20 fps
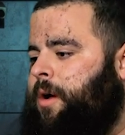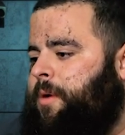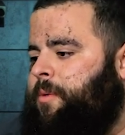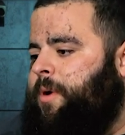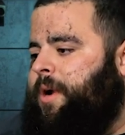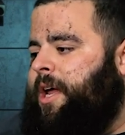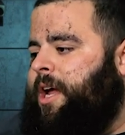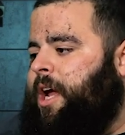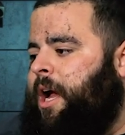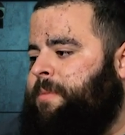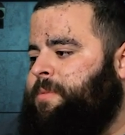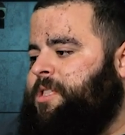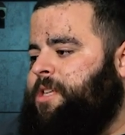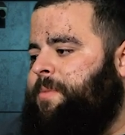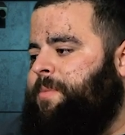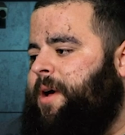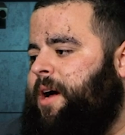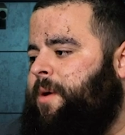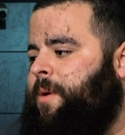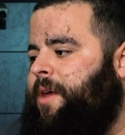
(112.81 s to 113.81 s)
When it comes
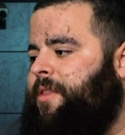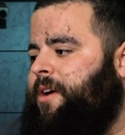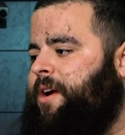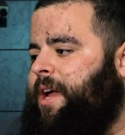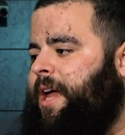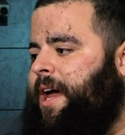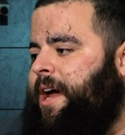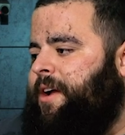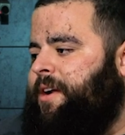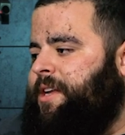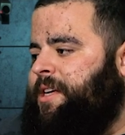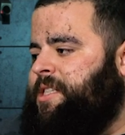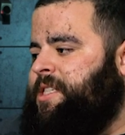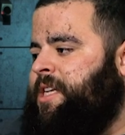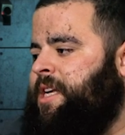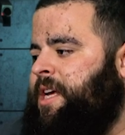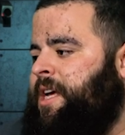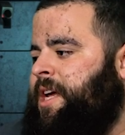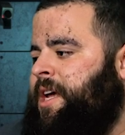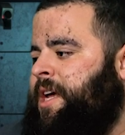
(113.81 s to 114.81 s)
to bellwether
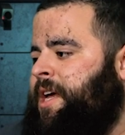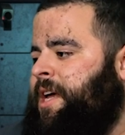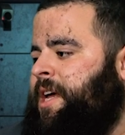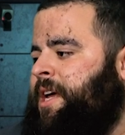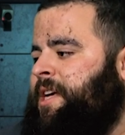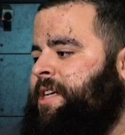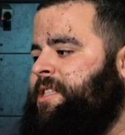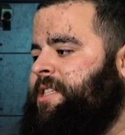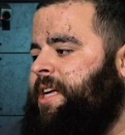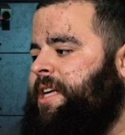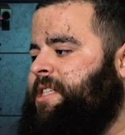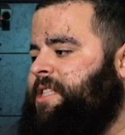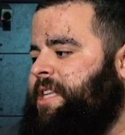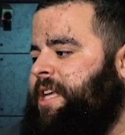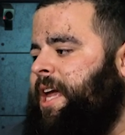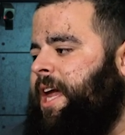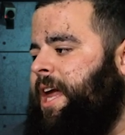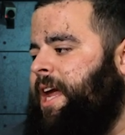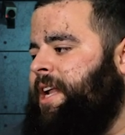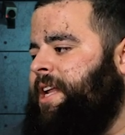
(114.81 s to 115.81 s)
counties, since
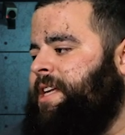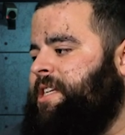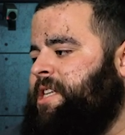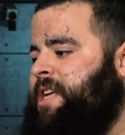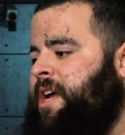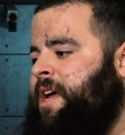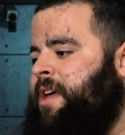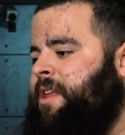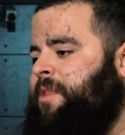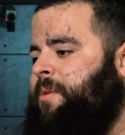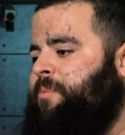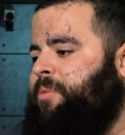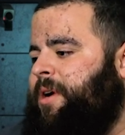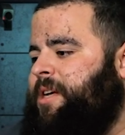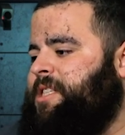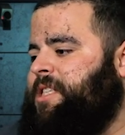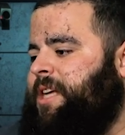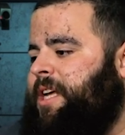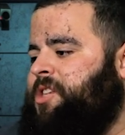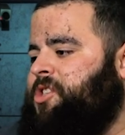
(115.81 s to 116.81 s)
the 80s, the
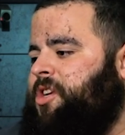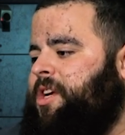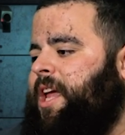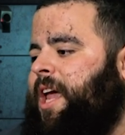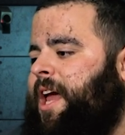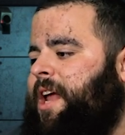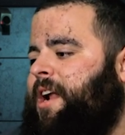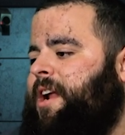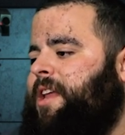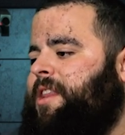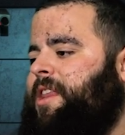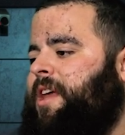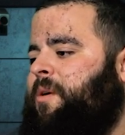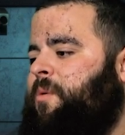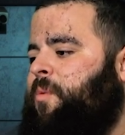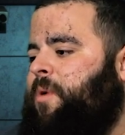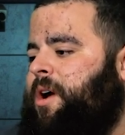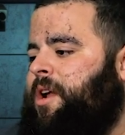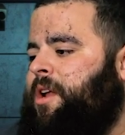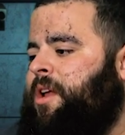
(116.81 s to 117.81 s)
presidential candidate
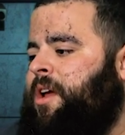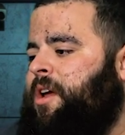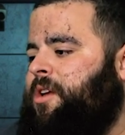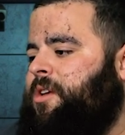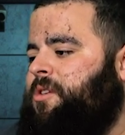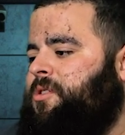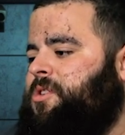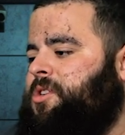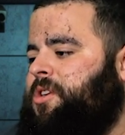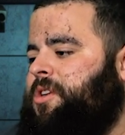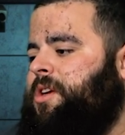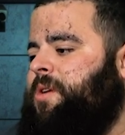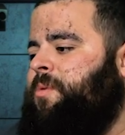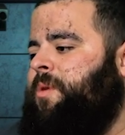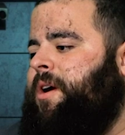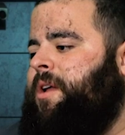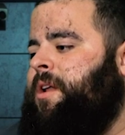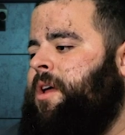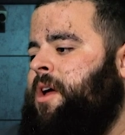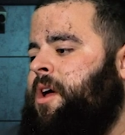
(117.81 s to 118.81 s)
that won usually
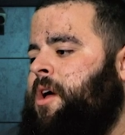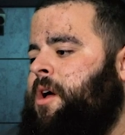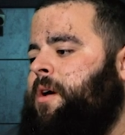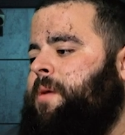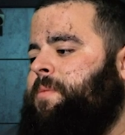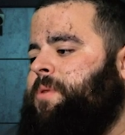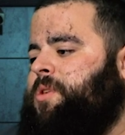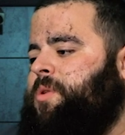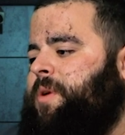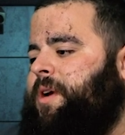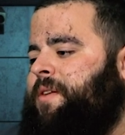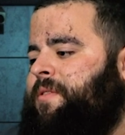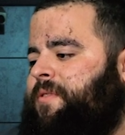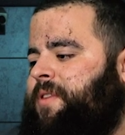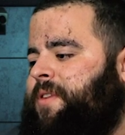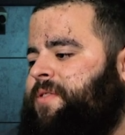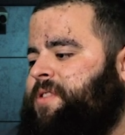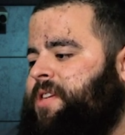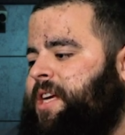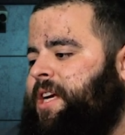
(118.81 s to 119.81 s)
won between
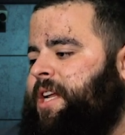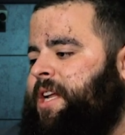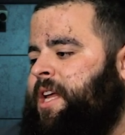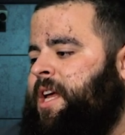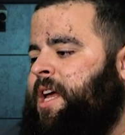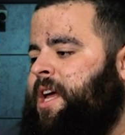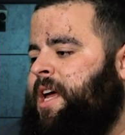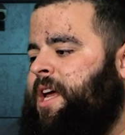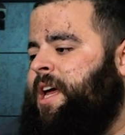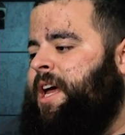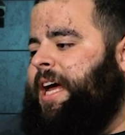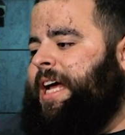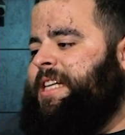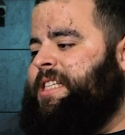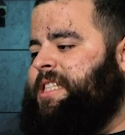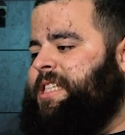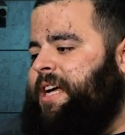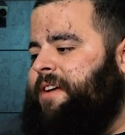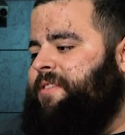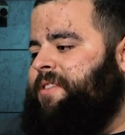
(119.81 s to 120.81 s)
15
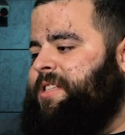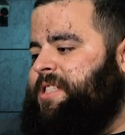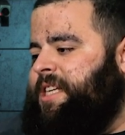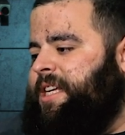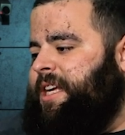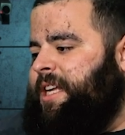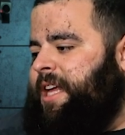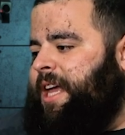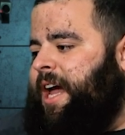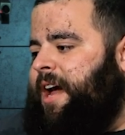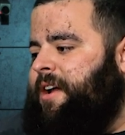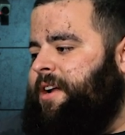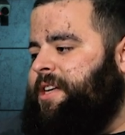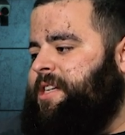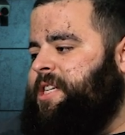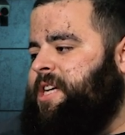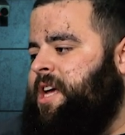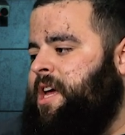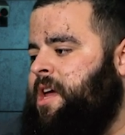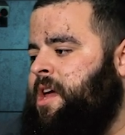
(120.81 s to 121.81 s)
and 17
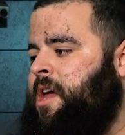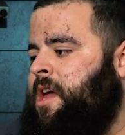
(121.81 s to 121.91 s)
counties.